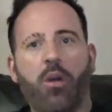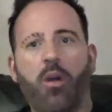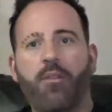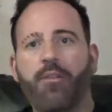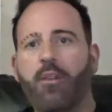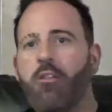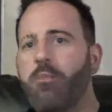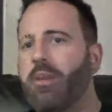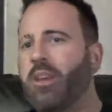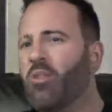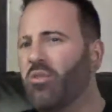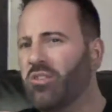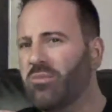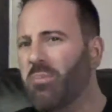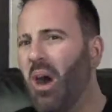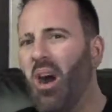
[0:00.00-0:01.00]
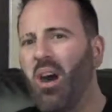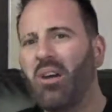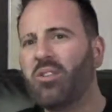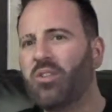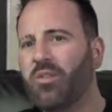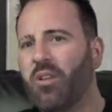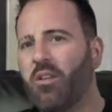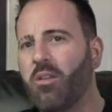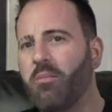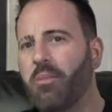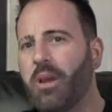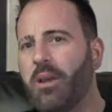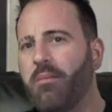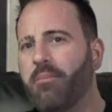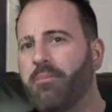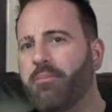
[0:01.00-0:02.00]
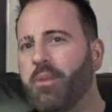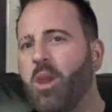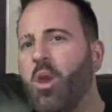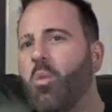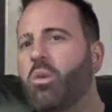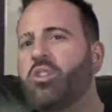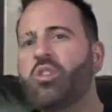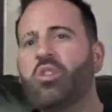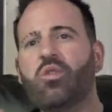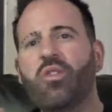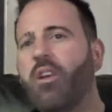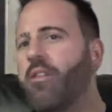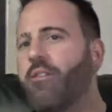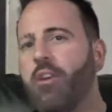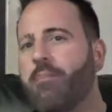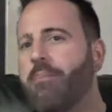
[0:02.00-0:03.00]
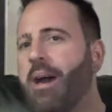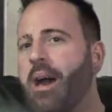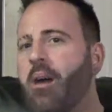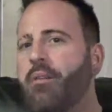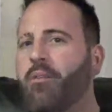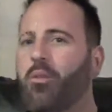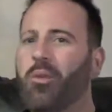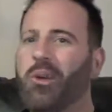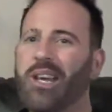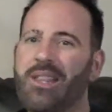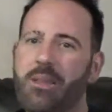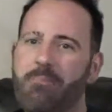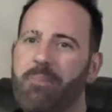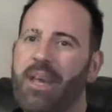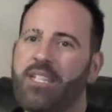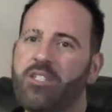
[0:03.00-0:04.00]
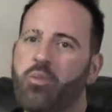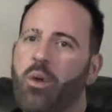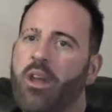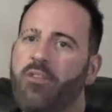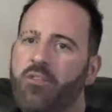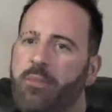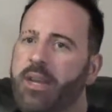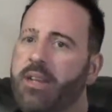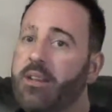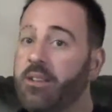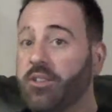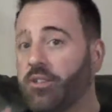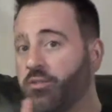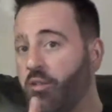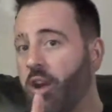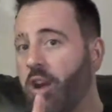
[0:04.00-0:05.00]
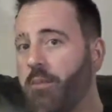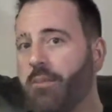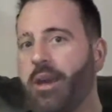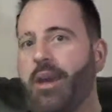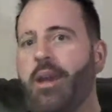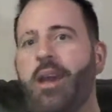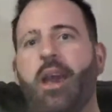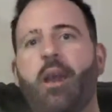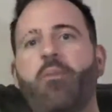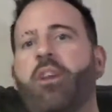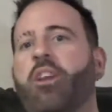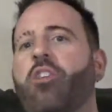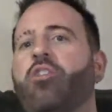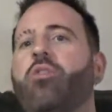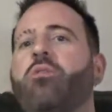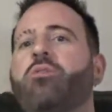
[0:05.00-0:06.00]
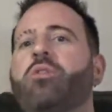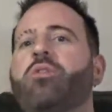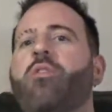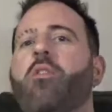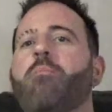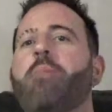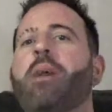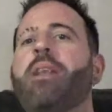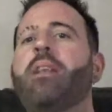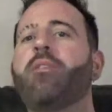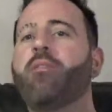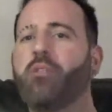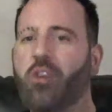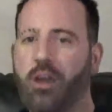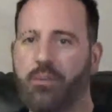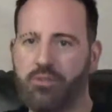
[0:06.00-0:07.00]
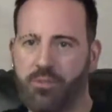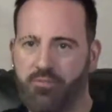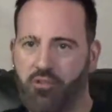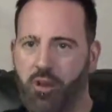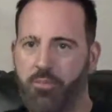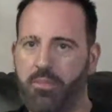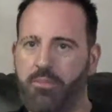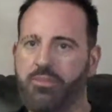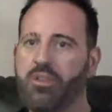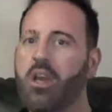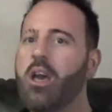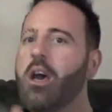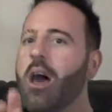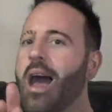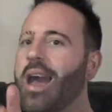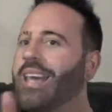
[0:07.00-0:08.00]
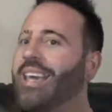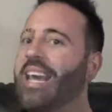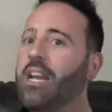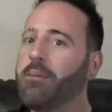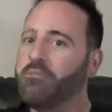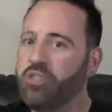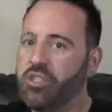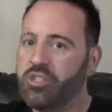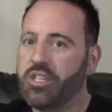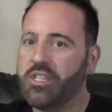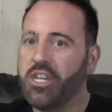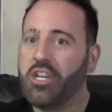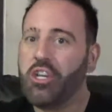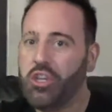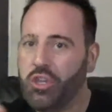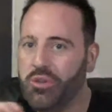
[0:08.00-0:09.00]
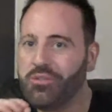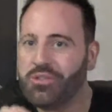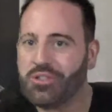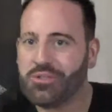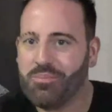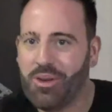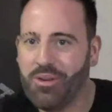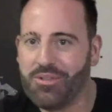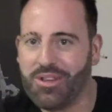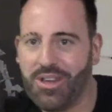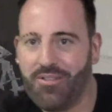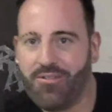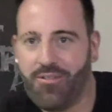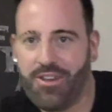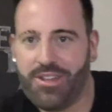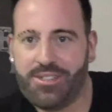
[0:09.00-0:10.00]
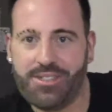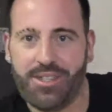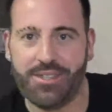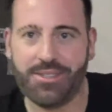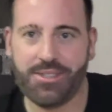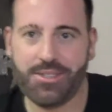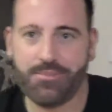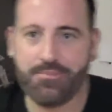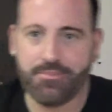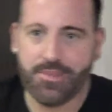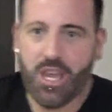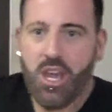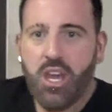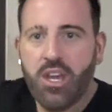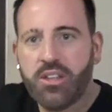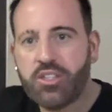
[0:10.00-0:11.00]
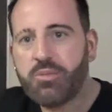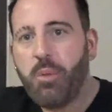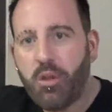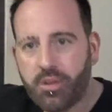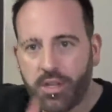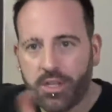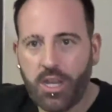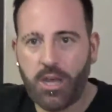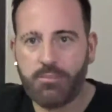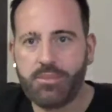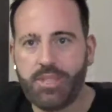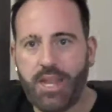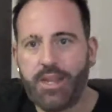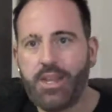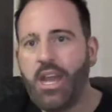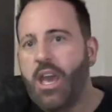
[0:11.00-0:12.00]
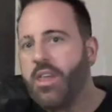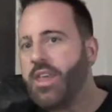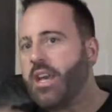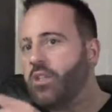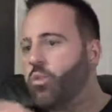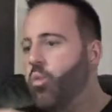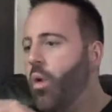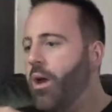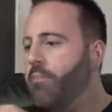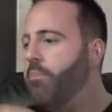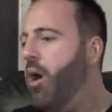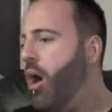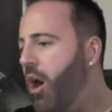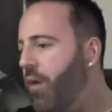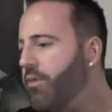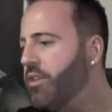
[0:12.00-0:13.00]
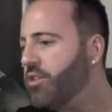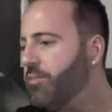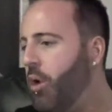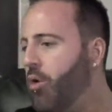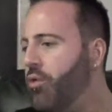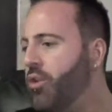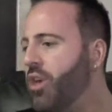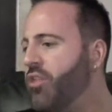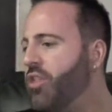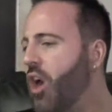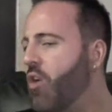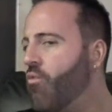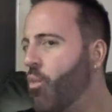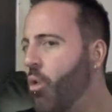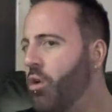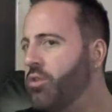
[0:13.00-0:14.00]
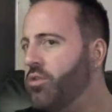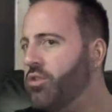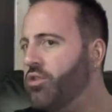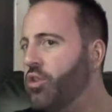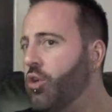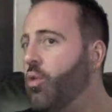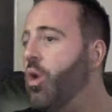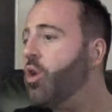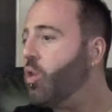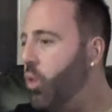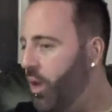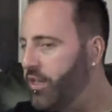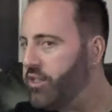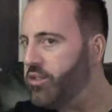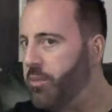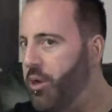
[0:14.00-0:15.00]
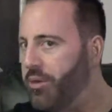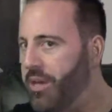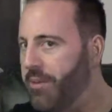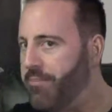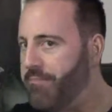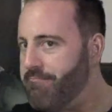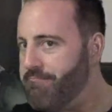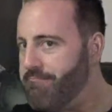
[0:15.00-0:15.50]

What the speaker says: therapy called parts therapy, which is very, very powerful. And the best way for me to describe it, and we can use this for many different types of problems. Again, I'm just going to use the smoker, for instance. The smoker comes in. There's one part of the smoker that wants to quit smoking.